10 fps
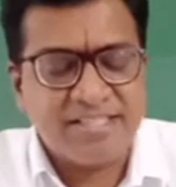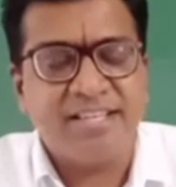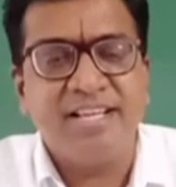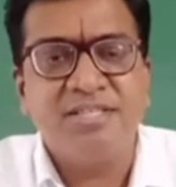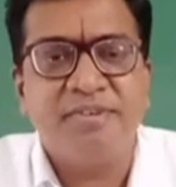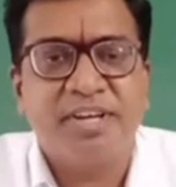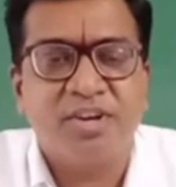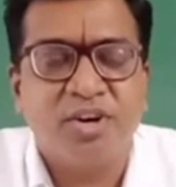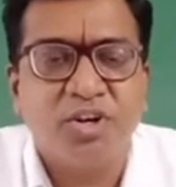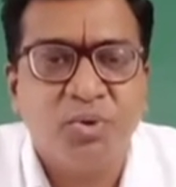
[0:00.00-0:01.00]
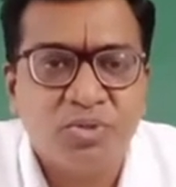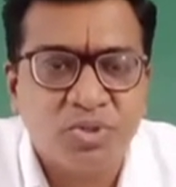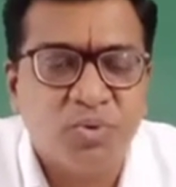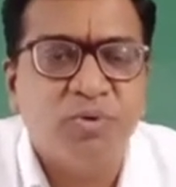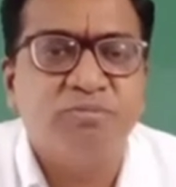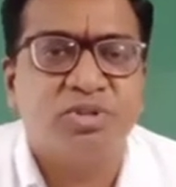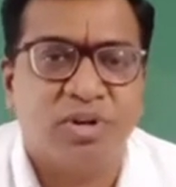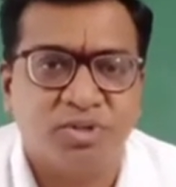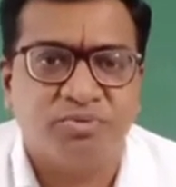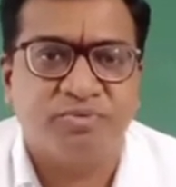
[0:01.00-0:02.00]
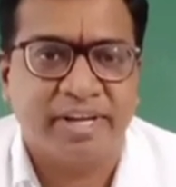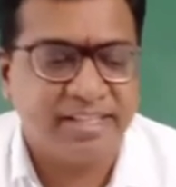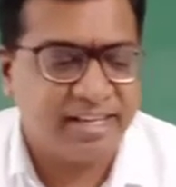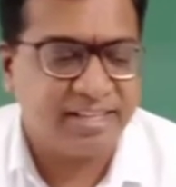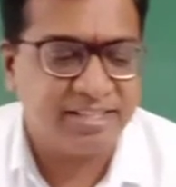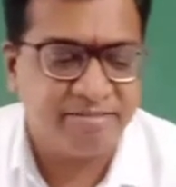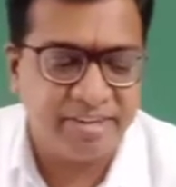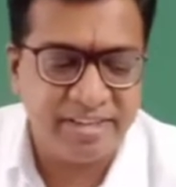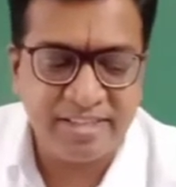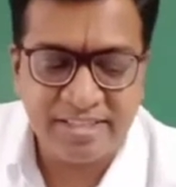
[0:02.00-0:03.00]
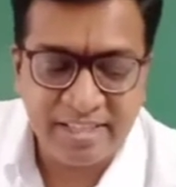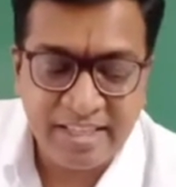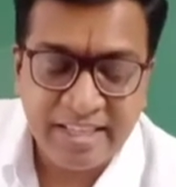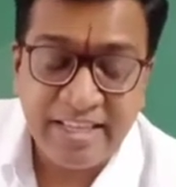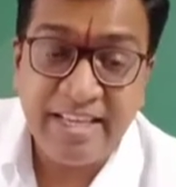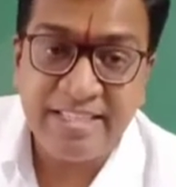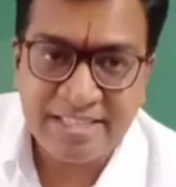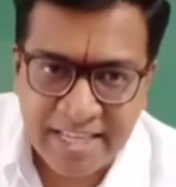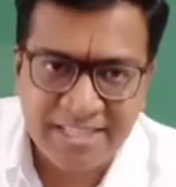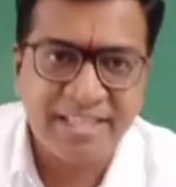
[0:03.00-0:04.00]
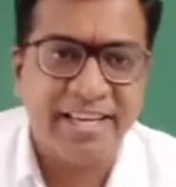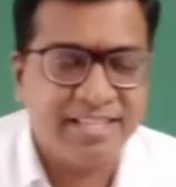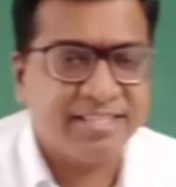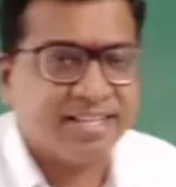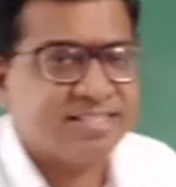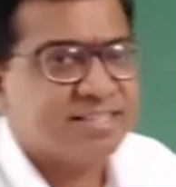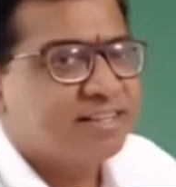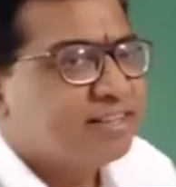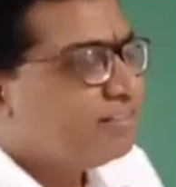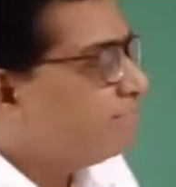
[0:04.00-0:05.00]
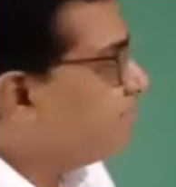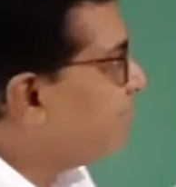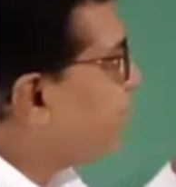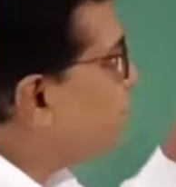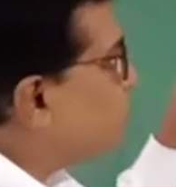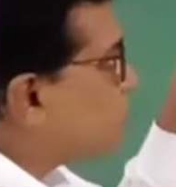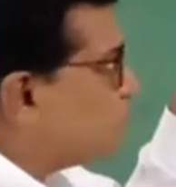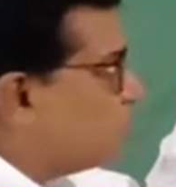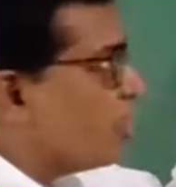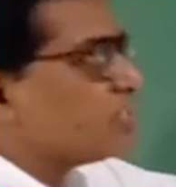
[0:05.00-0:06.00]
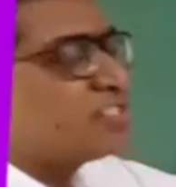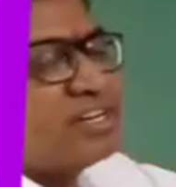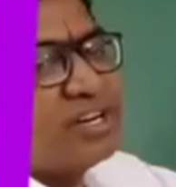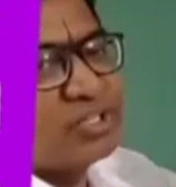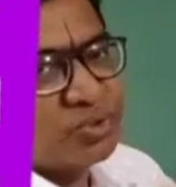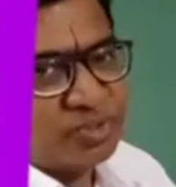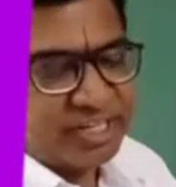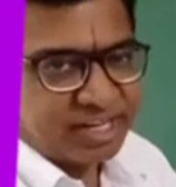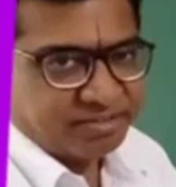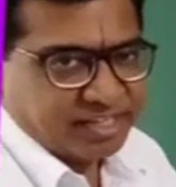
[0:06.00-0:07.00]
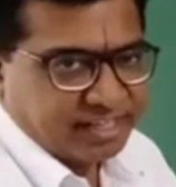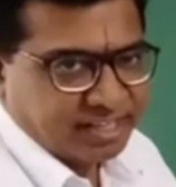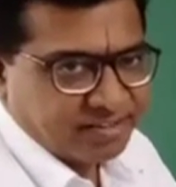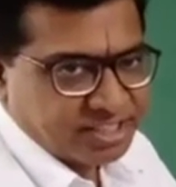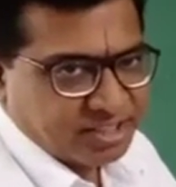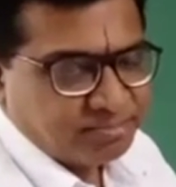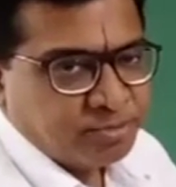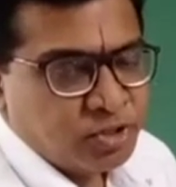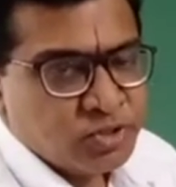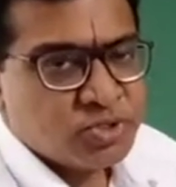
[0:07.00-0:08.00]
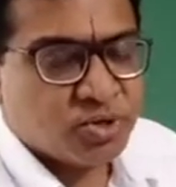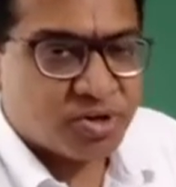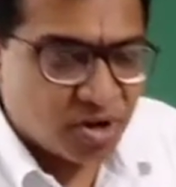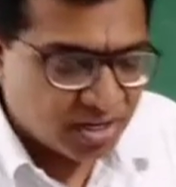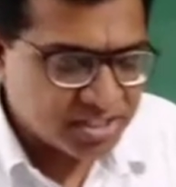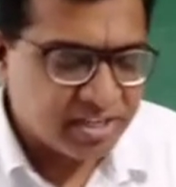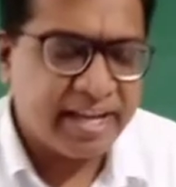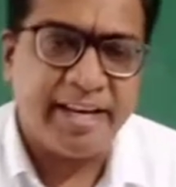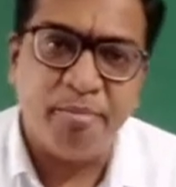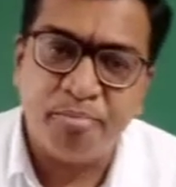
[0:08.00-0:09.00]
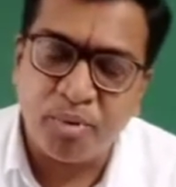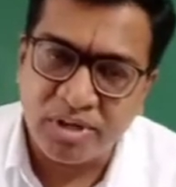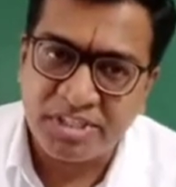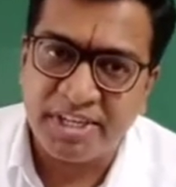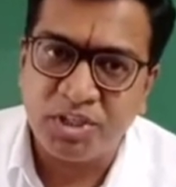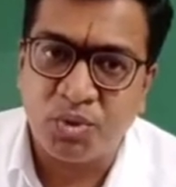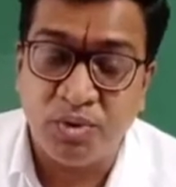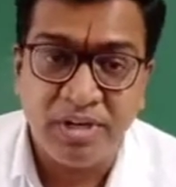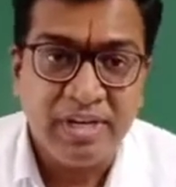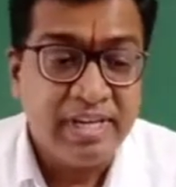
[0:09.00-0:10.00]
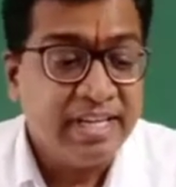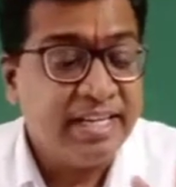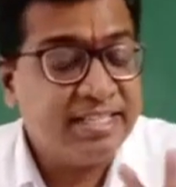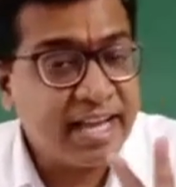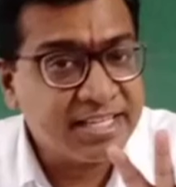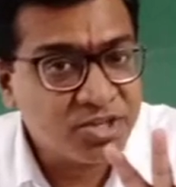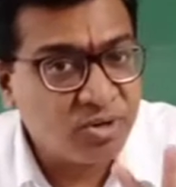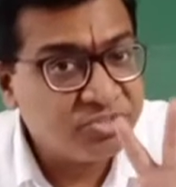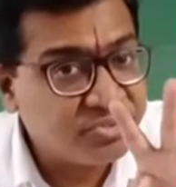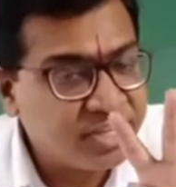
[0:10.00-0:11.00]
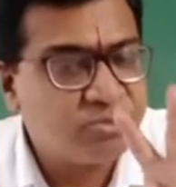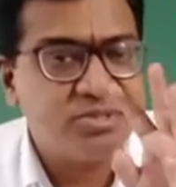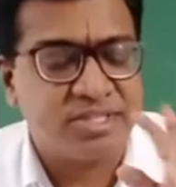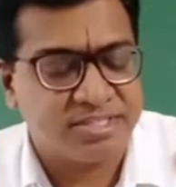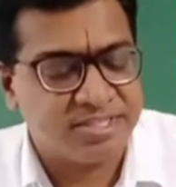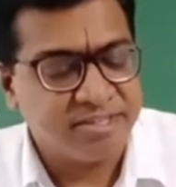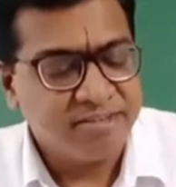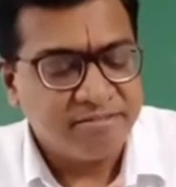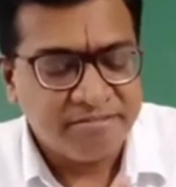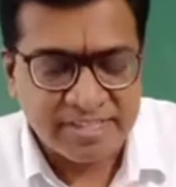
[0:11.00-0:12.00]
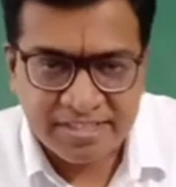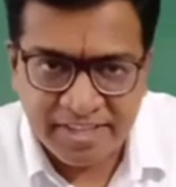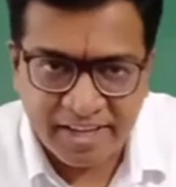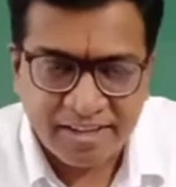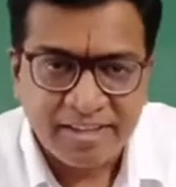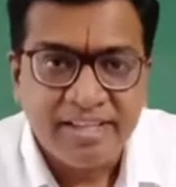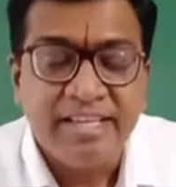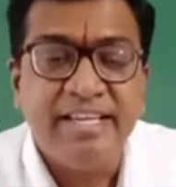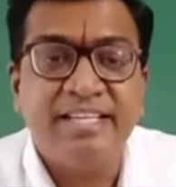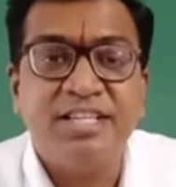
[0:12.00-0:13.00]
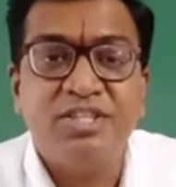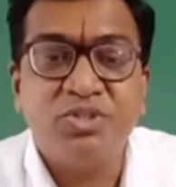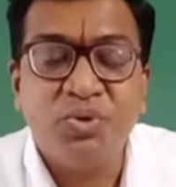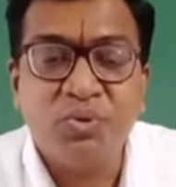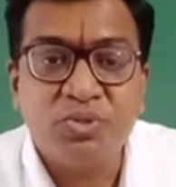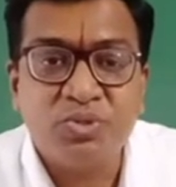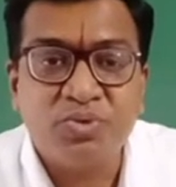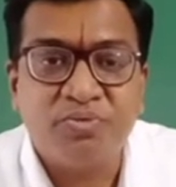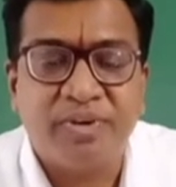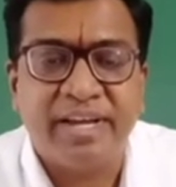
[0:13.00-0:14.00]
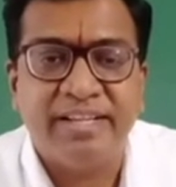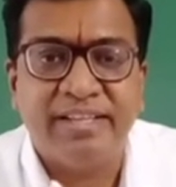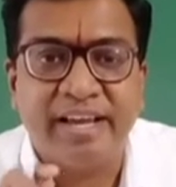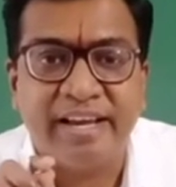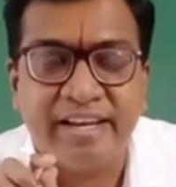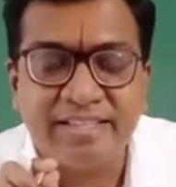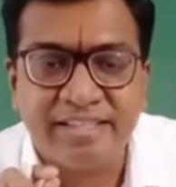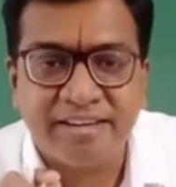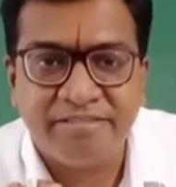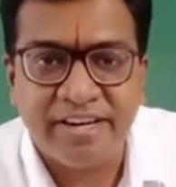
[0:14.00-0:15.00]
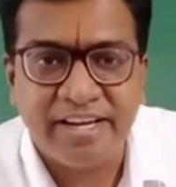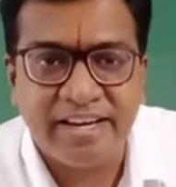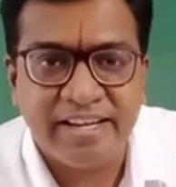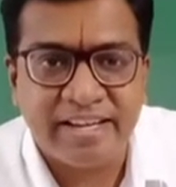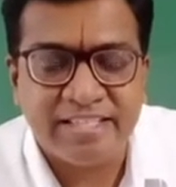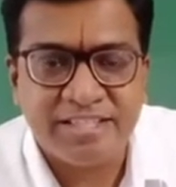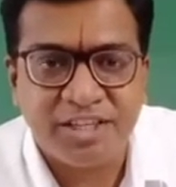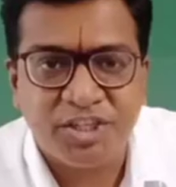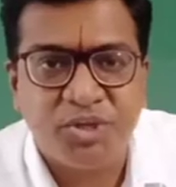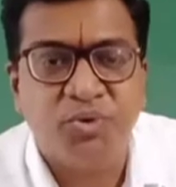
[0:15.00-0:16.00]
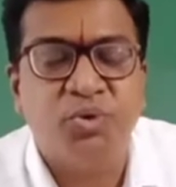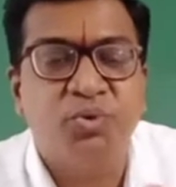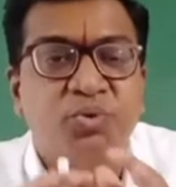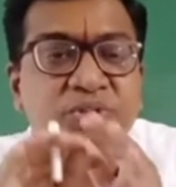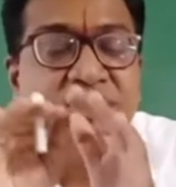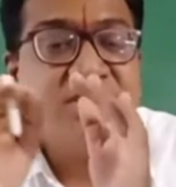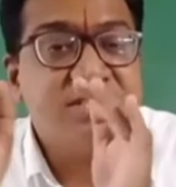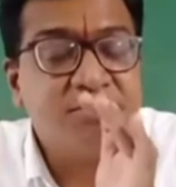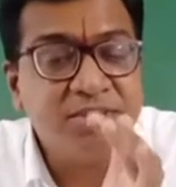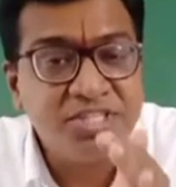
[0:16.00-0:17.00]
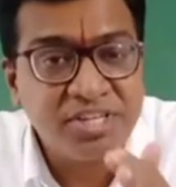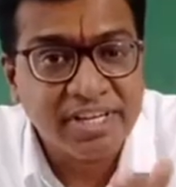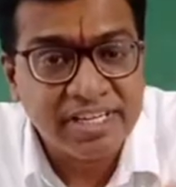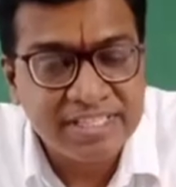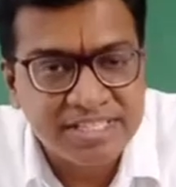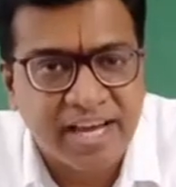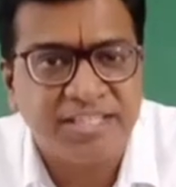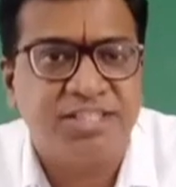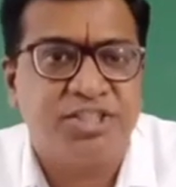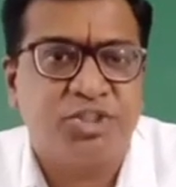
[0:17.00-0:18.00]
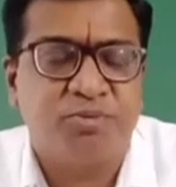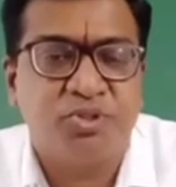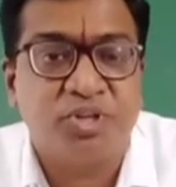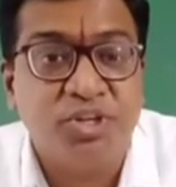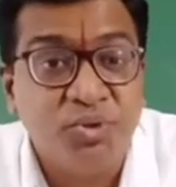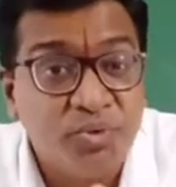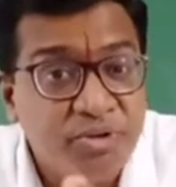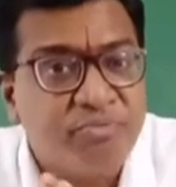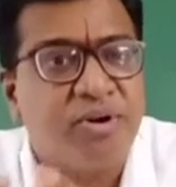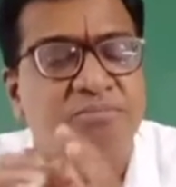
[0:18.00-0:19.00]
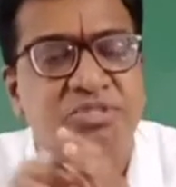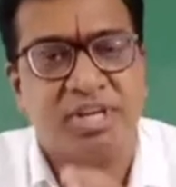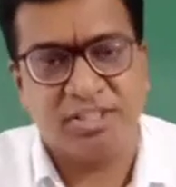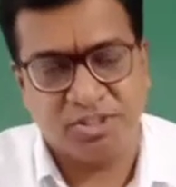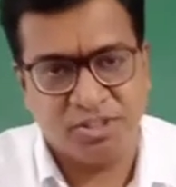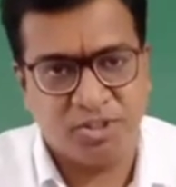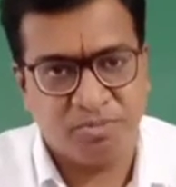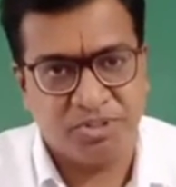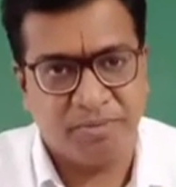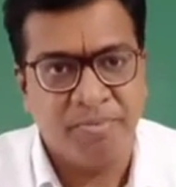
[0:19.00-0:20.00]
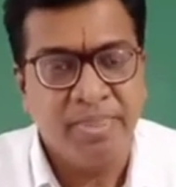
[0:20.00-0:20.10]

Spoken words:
things we cannot use Coulomb's law to find the electric field intensity. In such cases, we use Gauss law to derive the equation. So Gauss law, an important tool, it has got three uses. First thing, it is used to find the electric field intensity due to symmetrical charge distribution, uniform charge distribution,